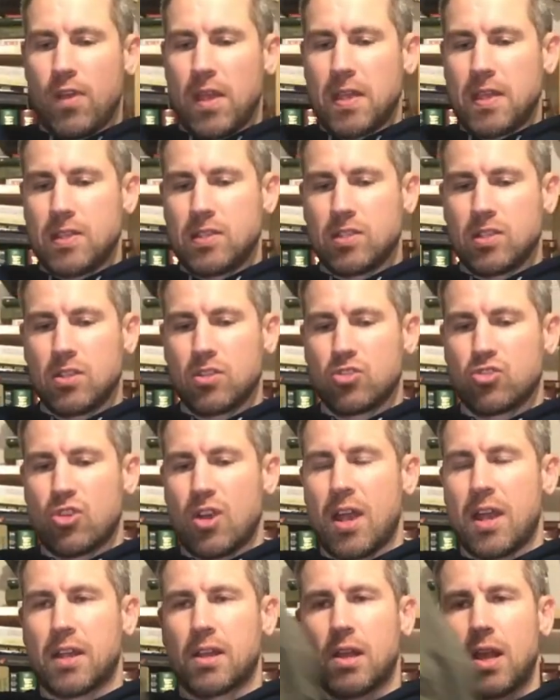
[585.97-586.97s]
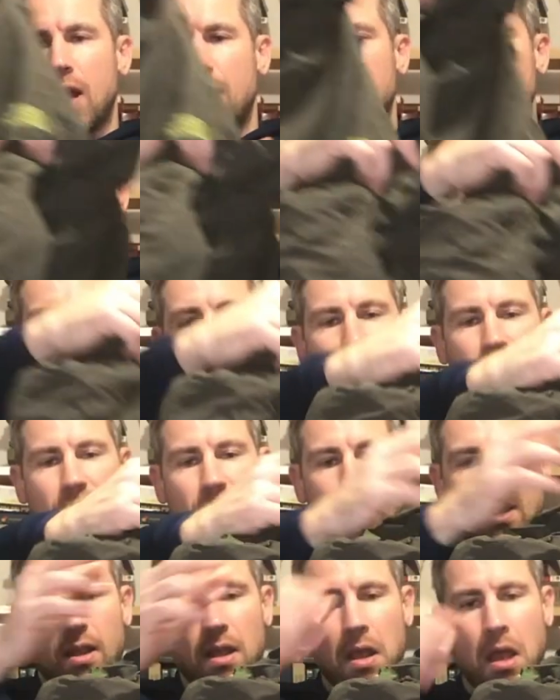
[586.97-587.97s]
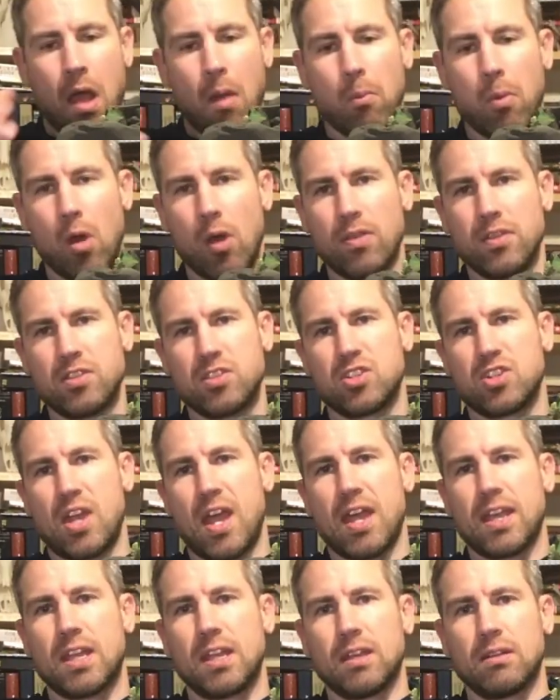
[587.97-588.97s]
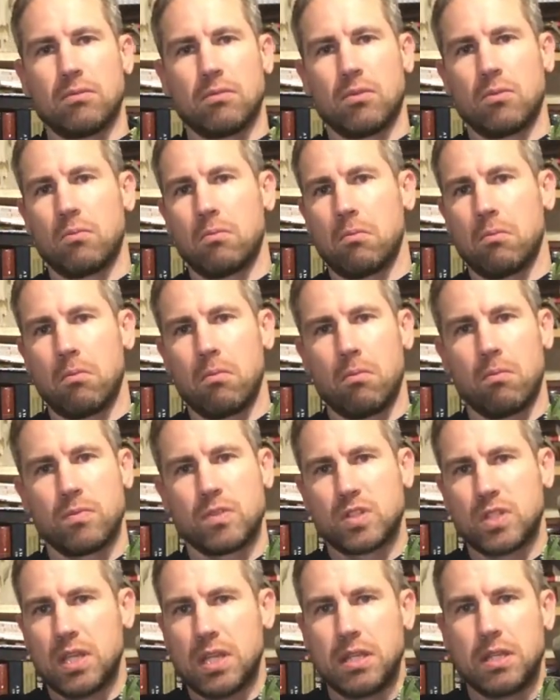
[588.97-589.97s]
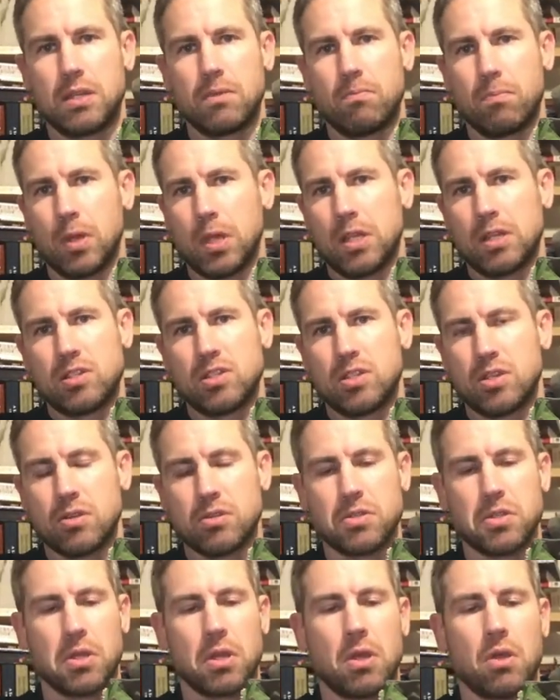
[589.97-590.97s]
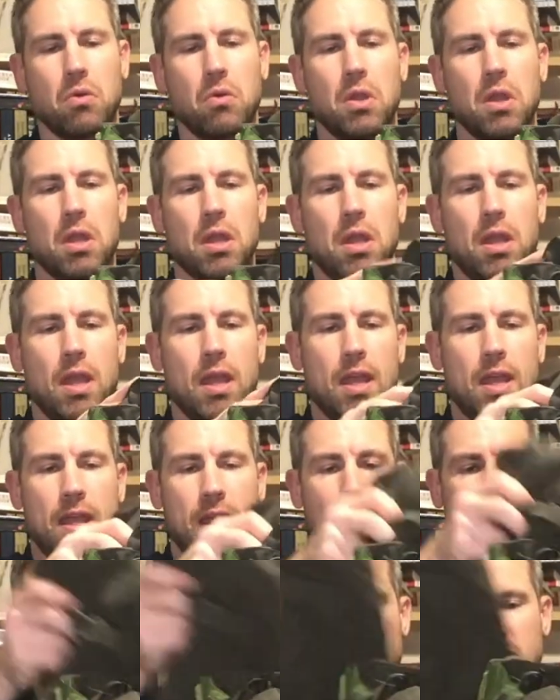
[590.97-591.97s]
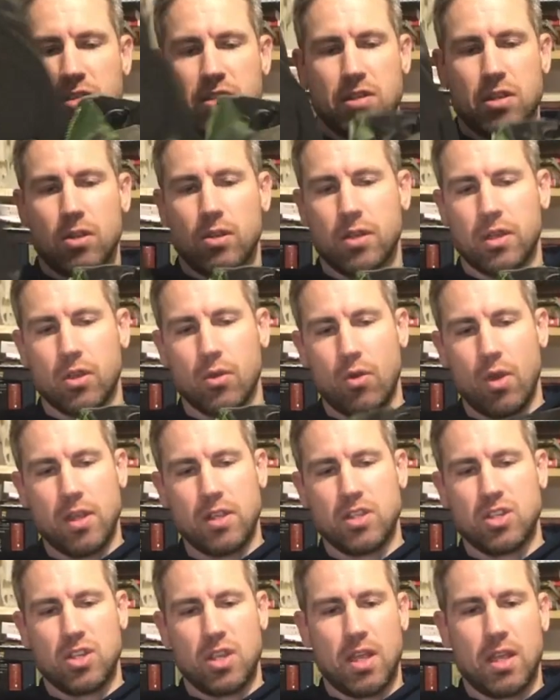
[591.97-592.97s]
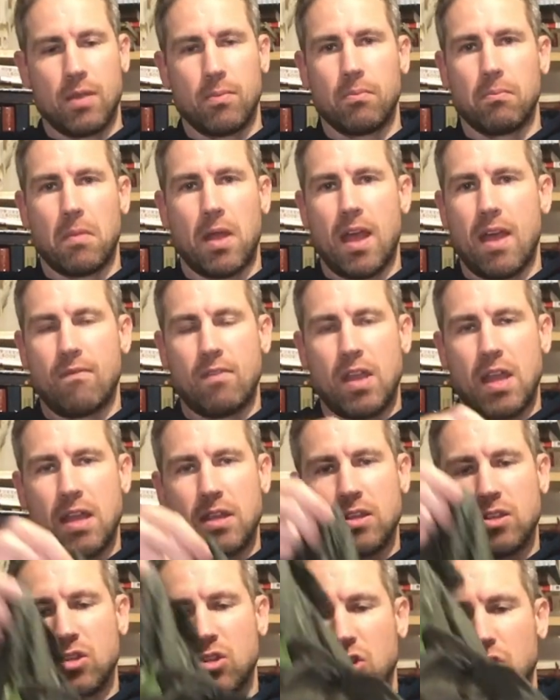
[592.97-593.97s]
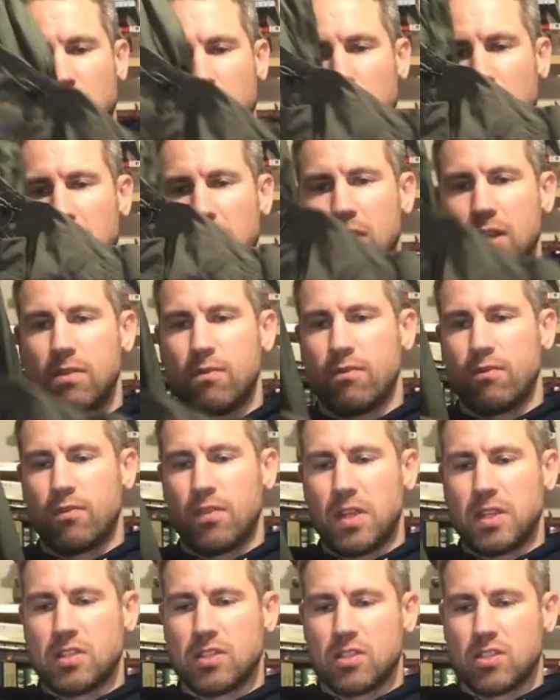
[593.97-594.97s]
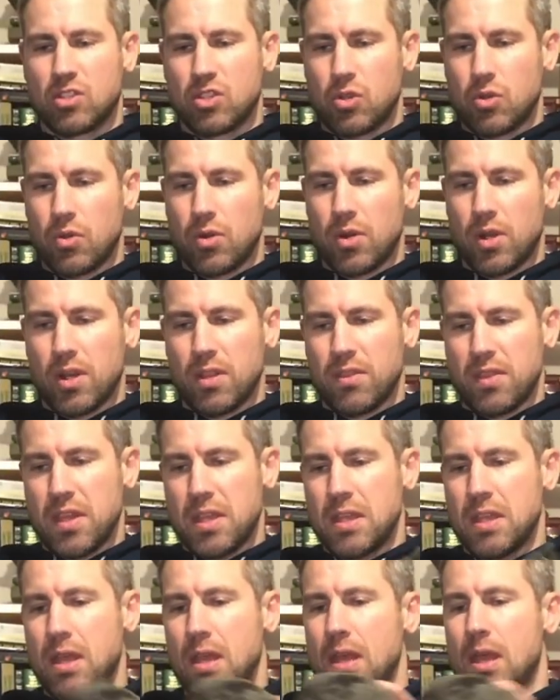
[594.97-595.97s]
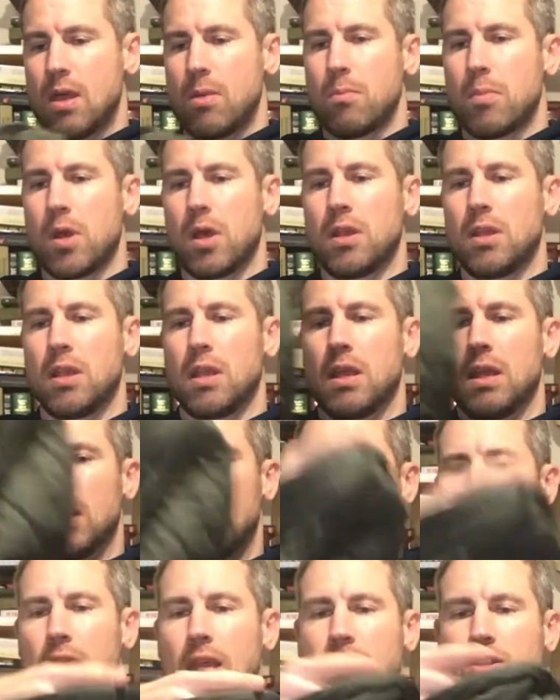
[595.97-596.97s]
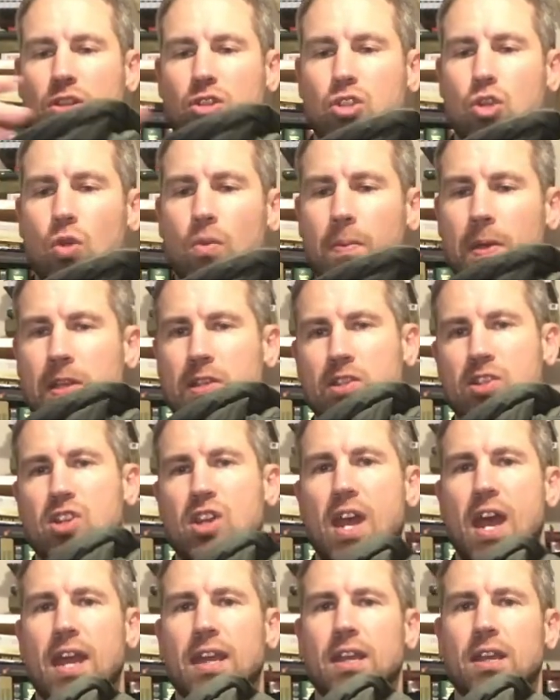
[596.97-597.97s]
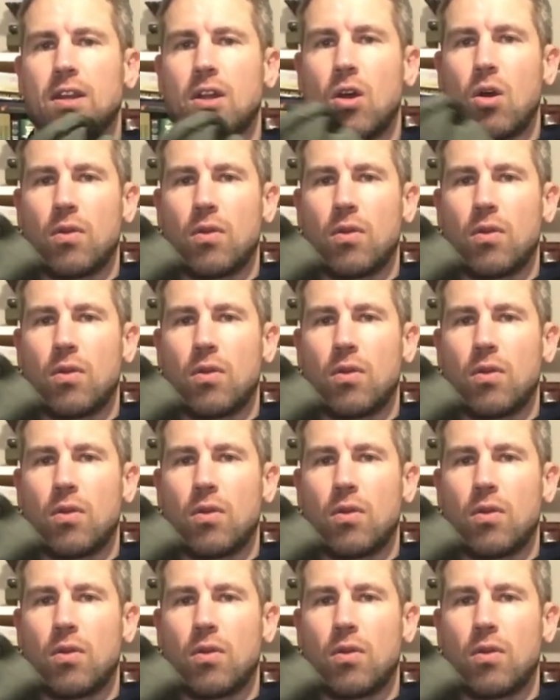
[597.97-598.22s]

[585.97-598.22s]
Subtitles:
Face Tri-Climate jacket. I bought this jacket 10 plus years ago, and it's still in great shape. I haven't had to do any fixes to it or anything, but it's a two-piece jacket.